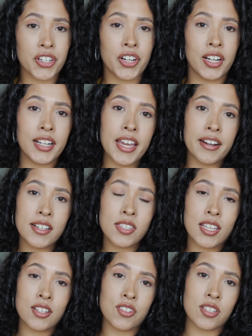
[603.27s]
curly hair
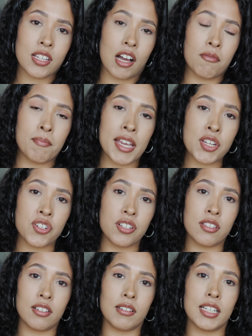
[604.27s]
extensions, I'll make sure
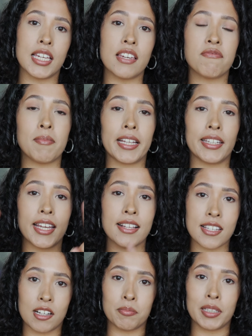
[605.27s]
to leave my link
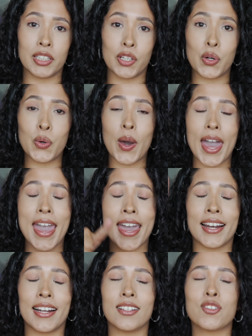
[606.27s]
down below.
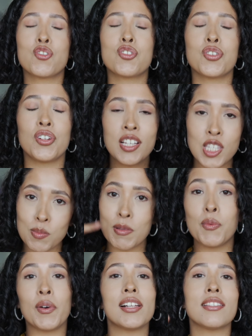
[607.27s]
And trust
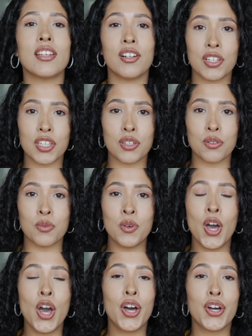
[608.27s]
me when I tell you,
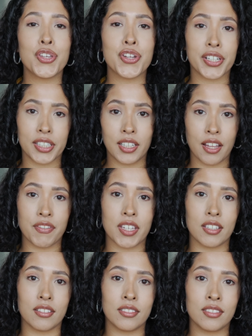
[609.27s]
you're gonna love
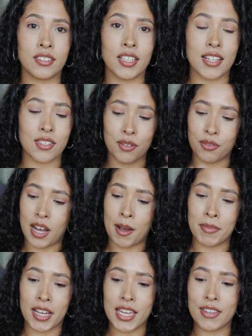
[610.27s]
it.
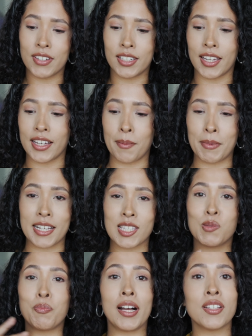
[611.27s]
I'm not even I'm not
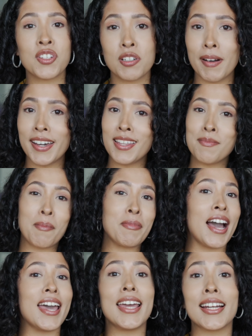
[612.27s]
sponsored by them, I'm
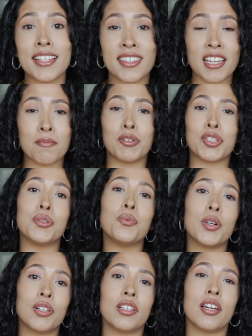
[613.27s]
not anything, but you
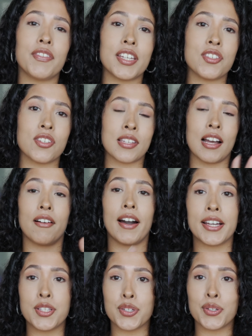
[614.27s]
will love it just how
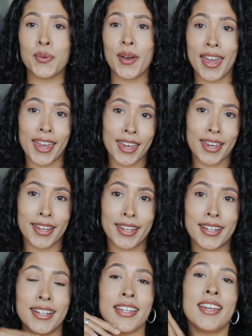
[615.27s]
I do.
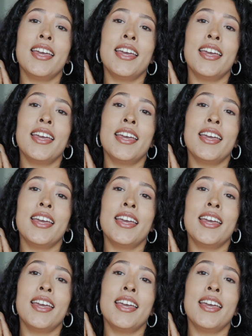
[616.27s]
And